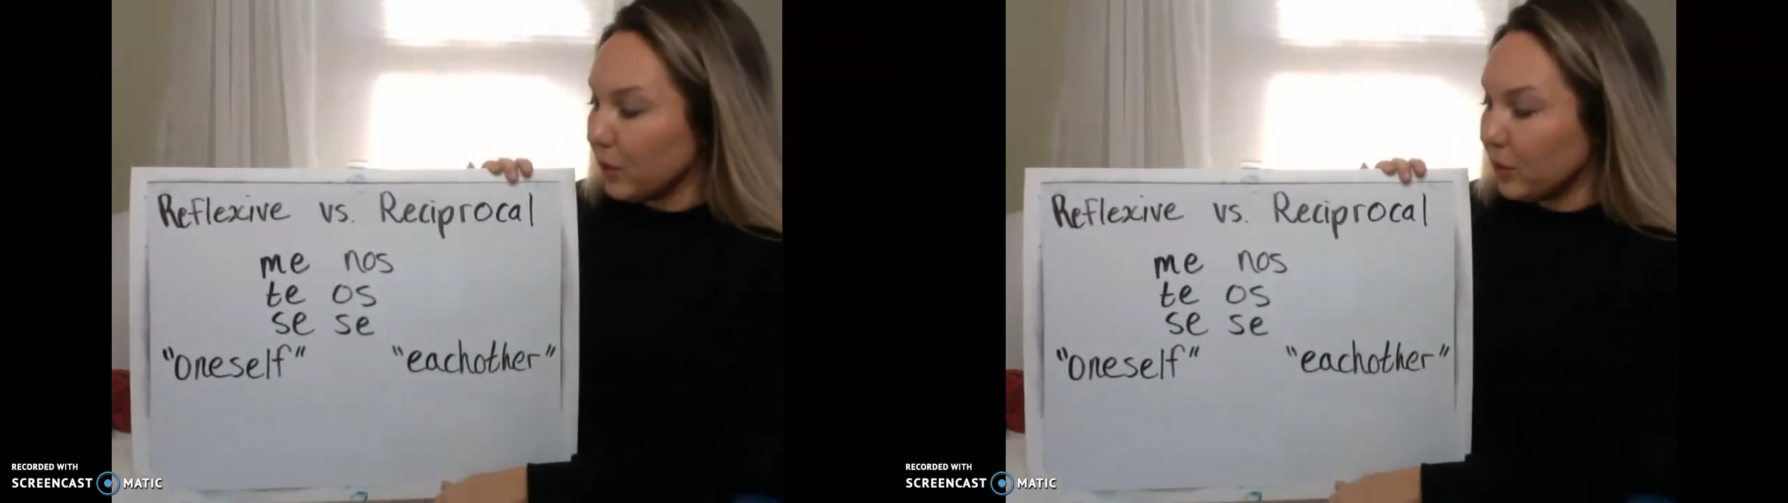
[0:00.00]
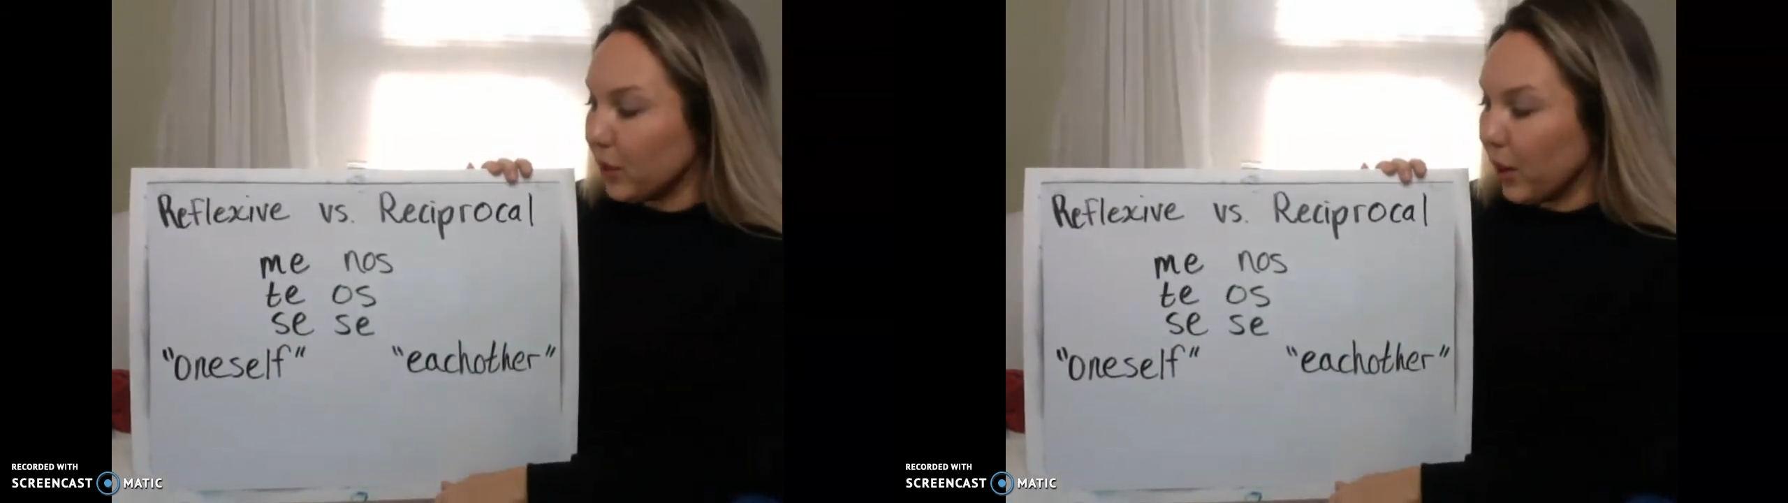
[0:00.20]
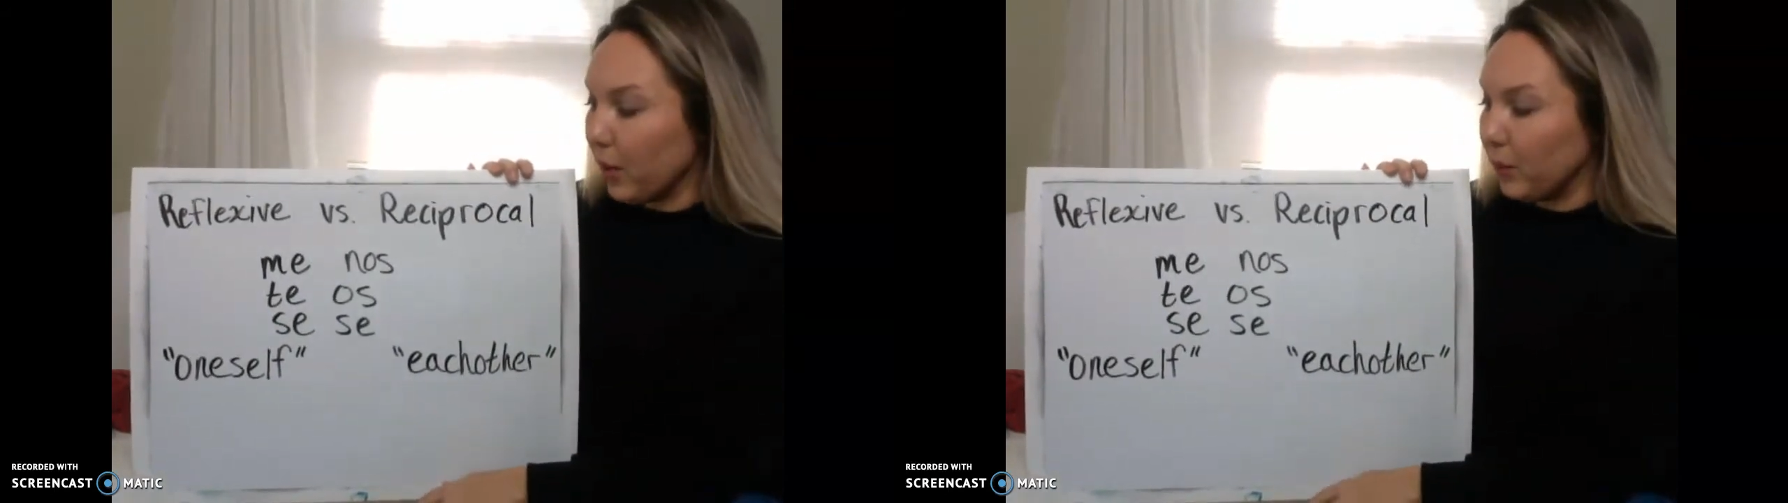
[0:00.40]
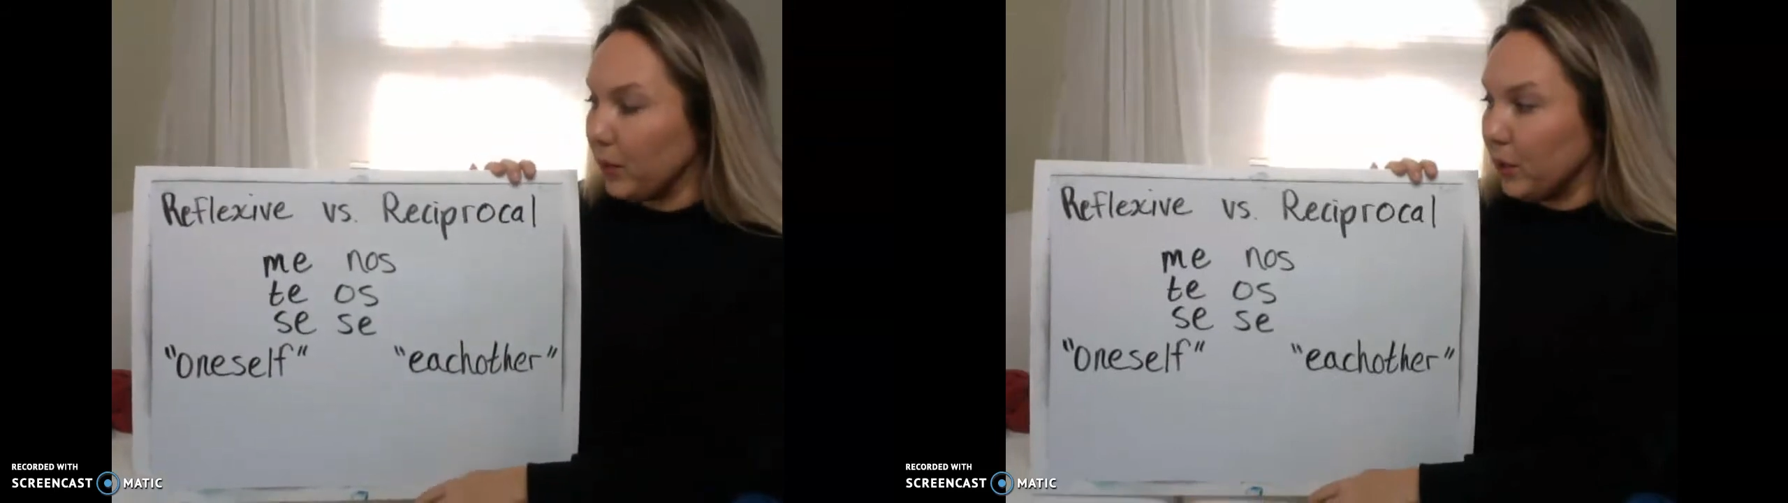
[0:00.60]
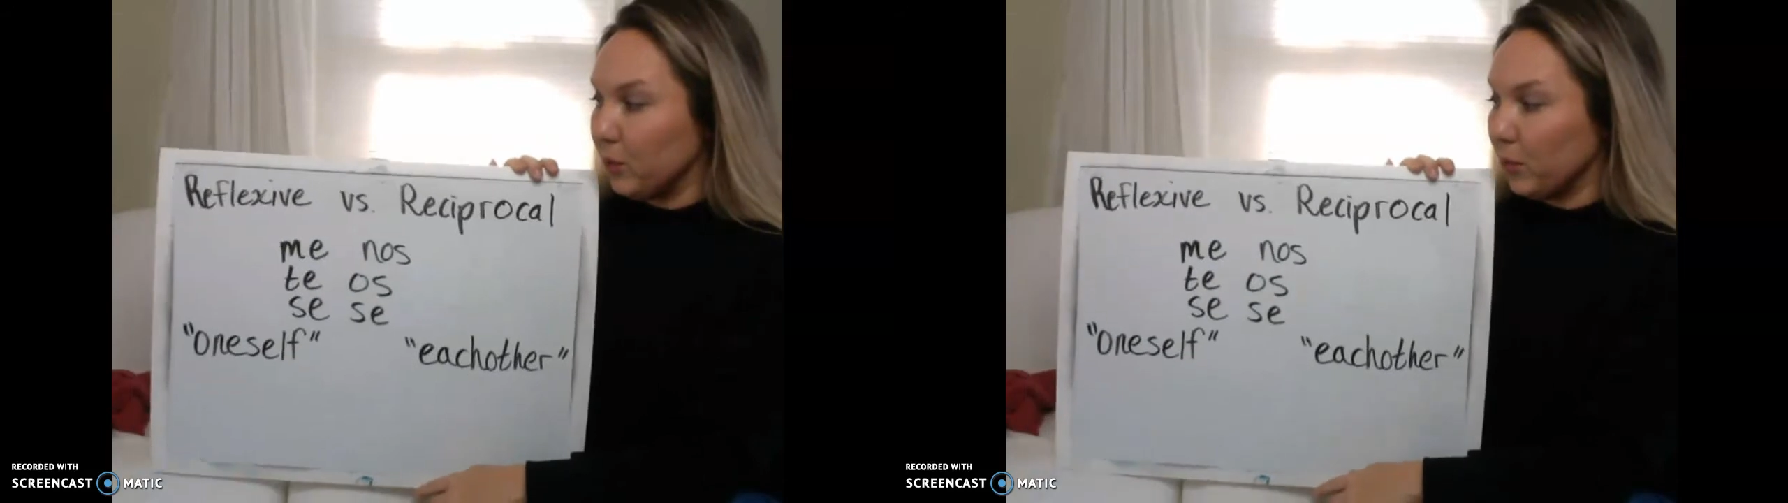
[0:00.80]
So
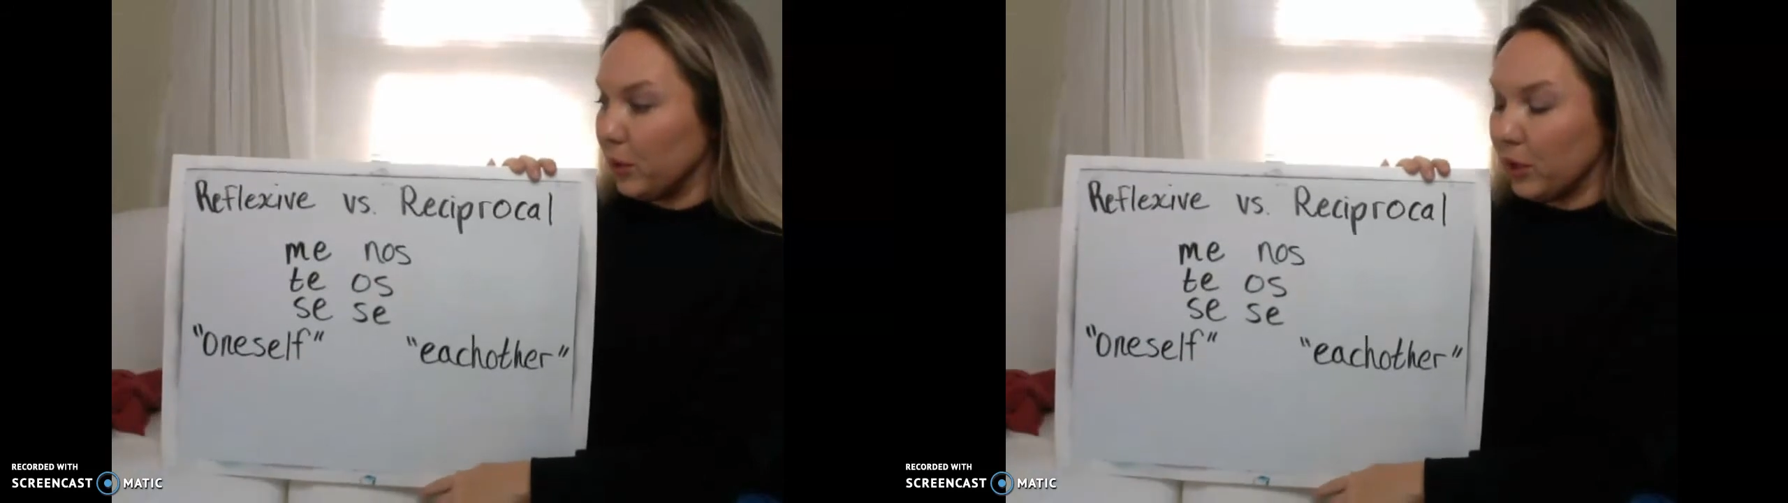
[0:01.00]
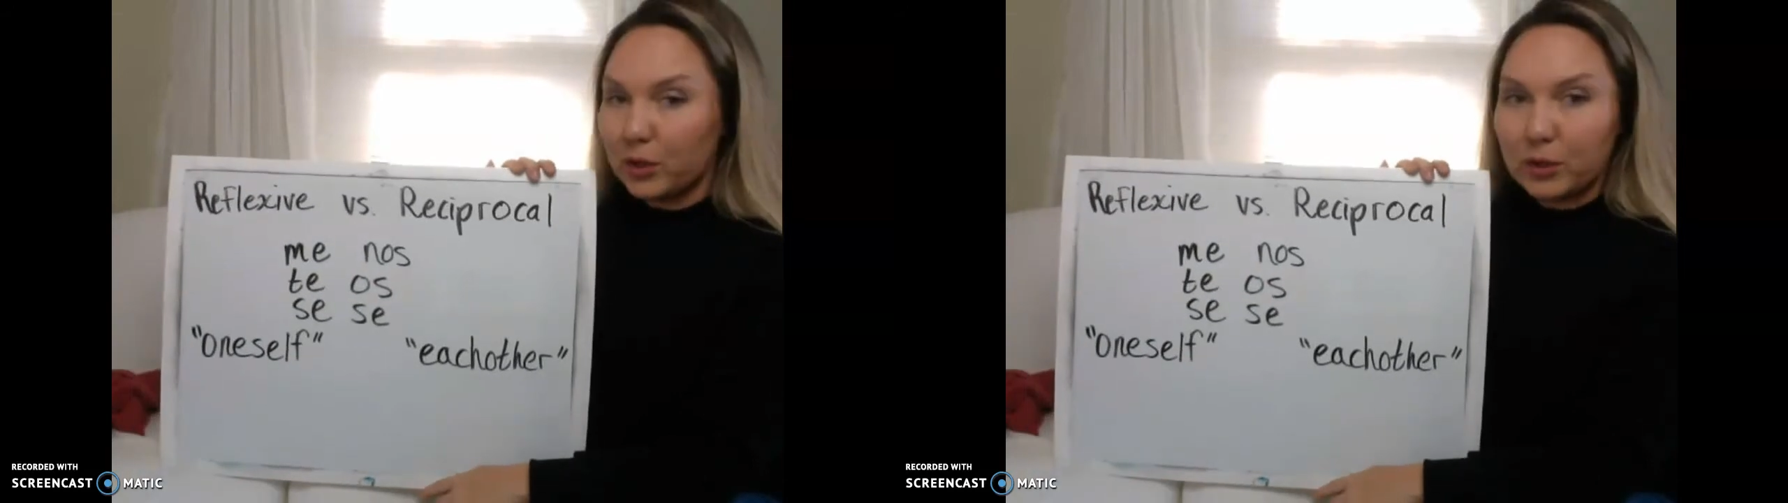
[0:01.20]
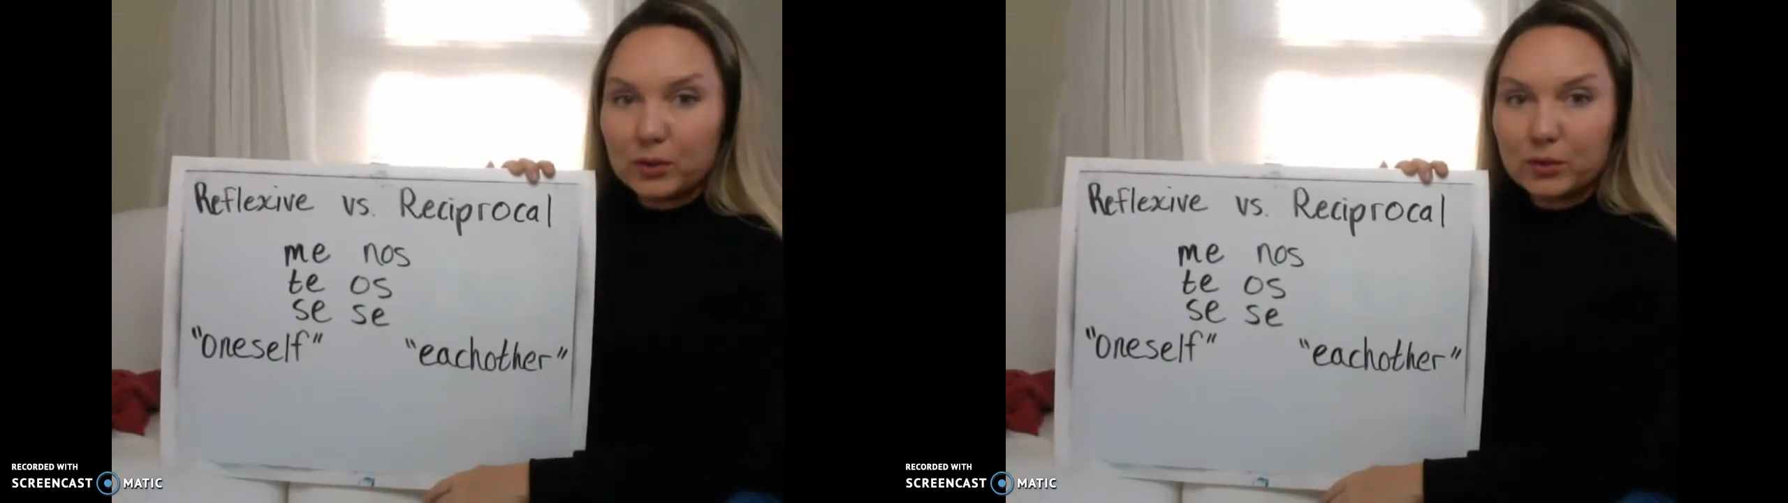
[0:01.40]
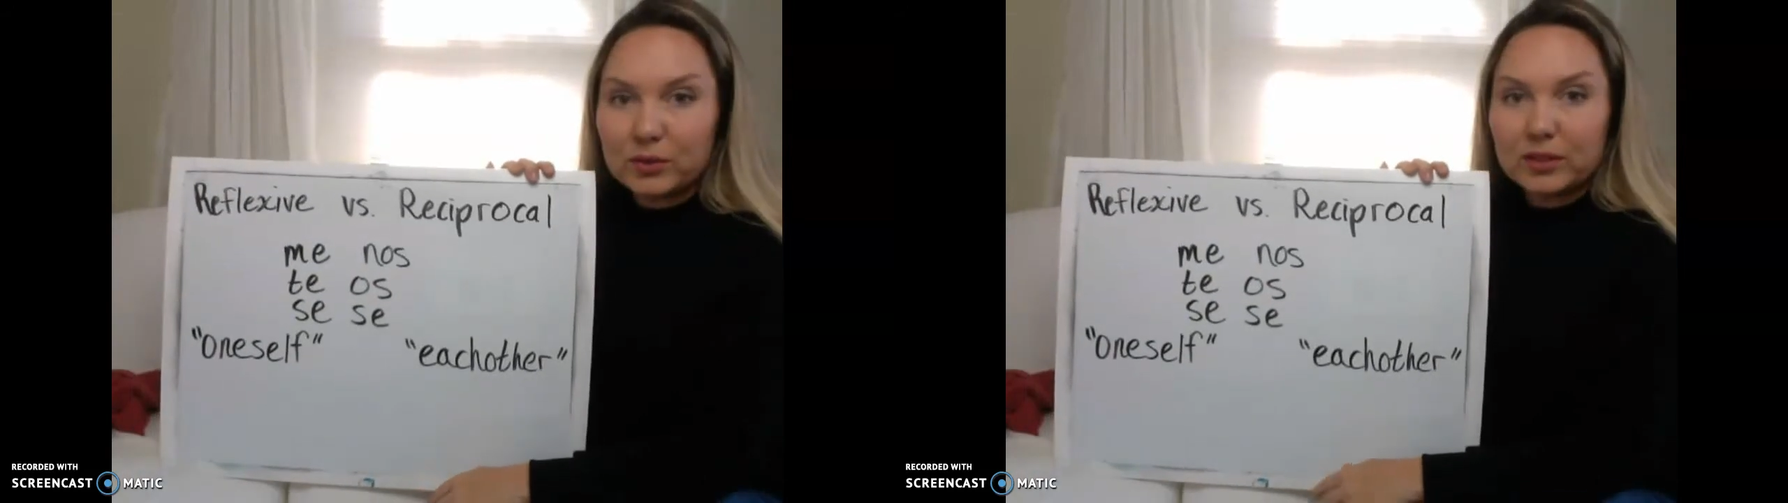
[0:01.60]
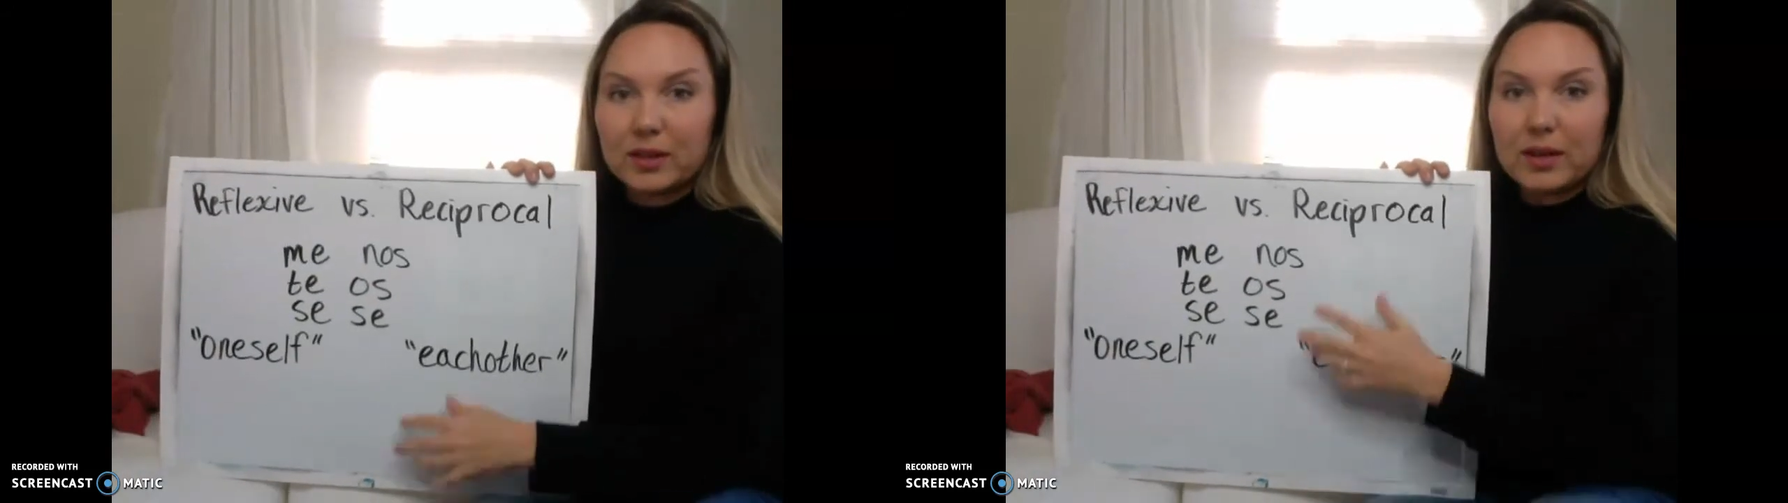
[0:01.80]
you will use